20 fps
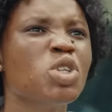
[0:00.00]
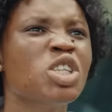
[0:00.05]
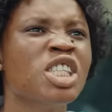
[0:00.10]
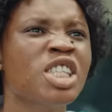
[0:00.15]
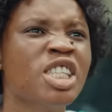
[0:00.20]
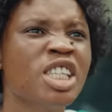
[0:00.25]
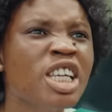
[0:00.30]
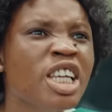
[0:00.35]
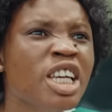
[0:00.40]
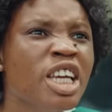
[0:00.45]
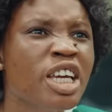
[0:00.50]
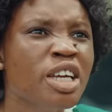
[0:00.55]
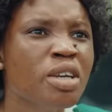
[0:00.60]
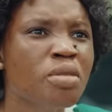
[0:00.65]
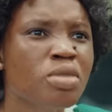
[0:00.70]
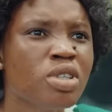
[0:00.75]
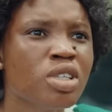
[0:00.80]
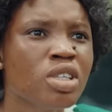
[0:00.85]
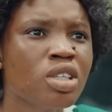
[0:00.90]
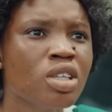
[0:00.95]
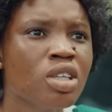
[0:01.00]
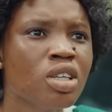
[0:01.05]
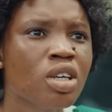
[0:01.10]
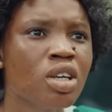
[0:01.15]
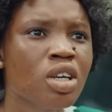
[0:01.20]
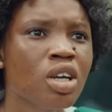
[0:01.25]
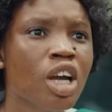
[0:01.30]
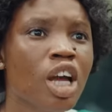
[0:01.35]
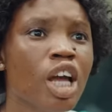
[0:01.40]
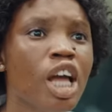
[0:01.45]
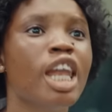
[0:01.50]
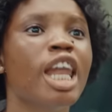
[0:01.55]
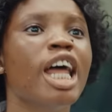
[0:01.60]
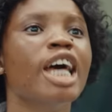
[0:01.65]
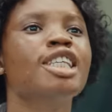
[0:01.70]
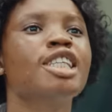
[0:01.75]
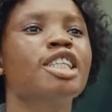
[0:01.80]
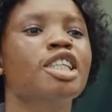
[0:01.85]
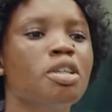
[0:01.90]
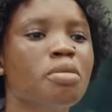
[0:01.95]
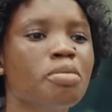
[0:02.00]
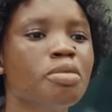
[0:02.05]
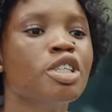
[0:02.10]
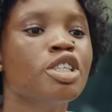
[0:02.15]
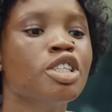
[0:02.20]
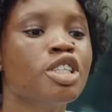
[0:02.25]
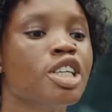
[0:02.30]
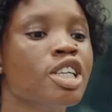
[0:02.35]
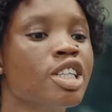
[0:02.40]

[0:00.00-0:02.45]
We sing hymns. Let's keep this